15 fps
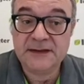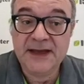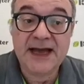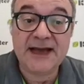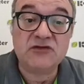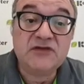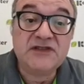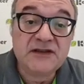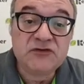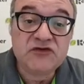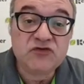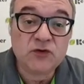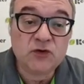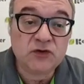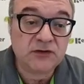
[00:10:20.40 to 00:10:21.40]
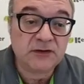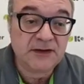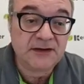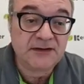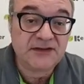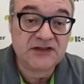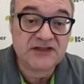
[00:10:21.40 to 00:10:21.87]
As we said before,
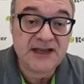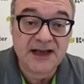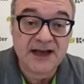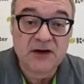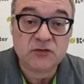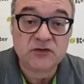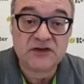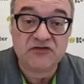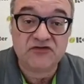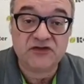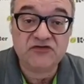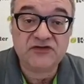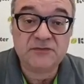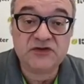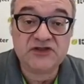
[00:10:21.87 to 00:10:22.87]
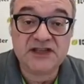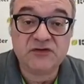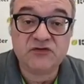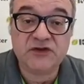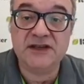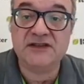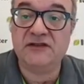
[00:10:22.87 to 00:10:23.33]
this air with a
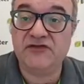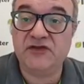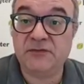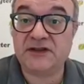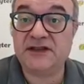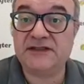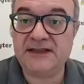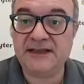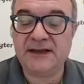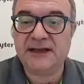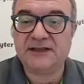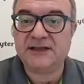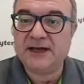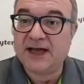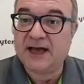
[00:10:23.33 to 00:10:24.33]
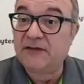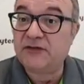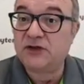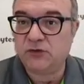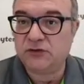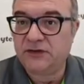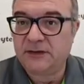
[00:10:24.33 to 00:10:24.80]
50% relative humidity is at half
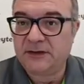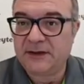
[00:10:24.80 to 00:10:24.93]
load.